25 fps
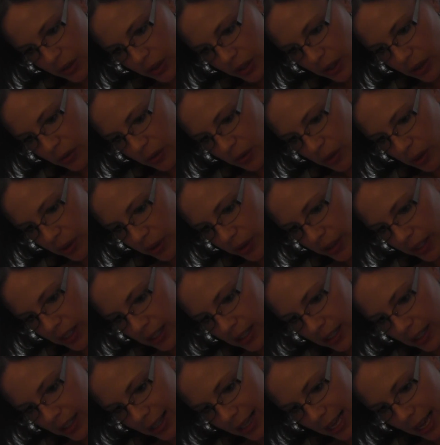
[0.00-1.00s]
really all
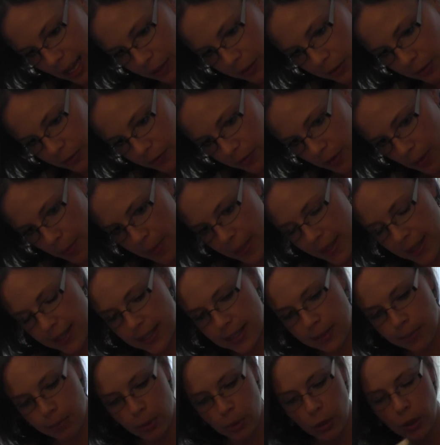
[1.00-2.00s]
that I gathered from
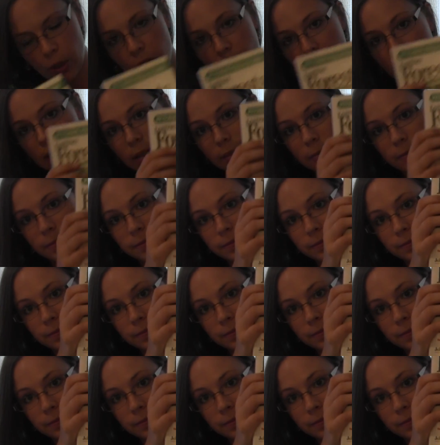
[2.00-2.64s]
this book.